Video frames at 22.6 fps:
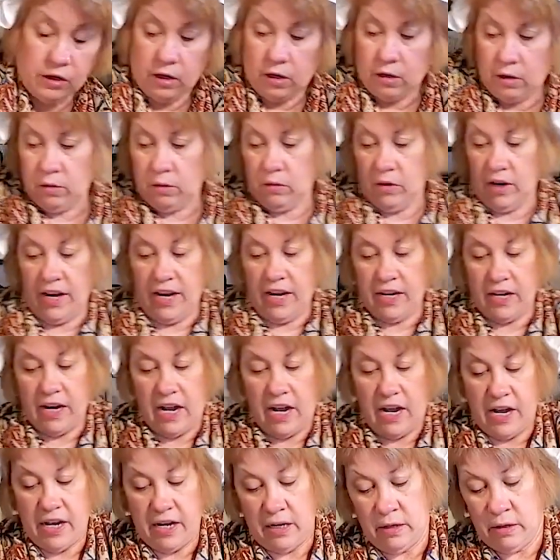ago, and
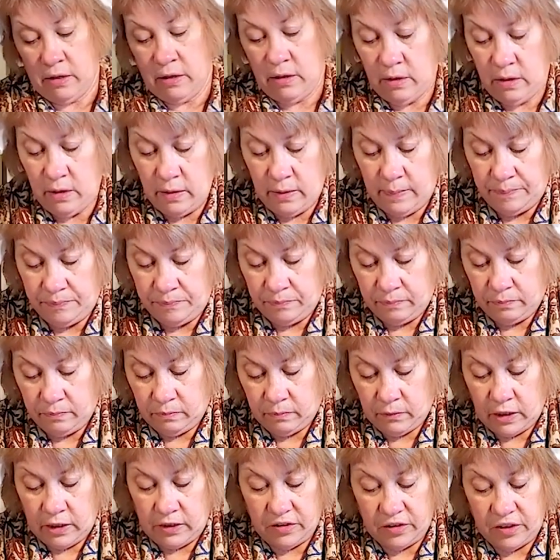I
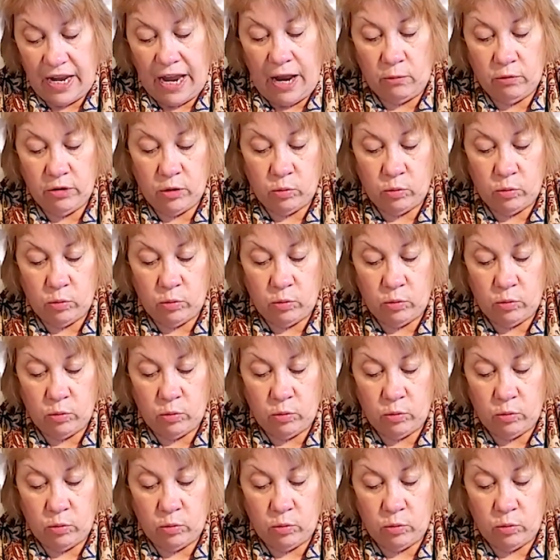sat